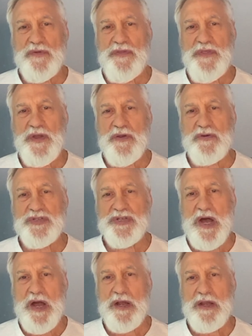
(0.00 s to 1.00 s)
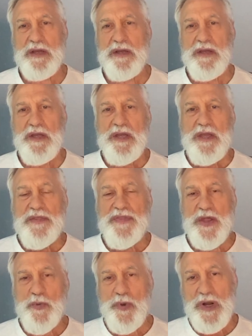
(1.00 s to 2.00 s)
thicker stock.
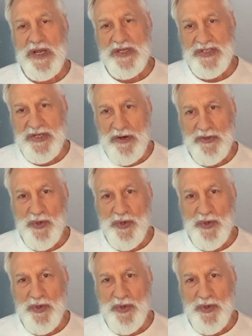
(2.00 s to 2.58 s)
Then when I start the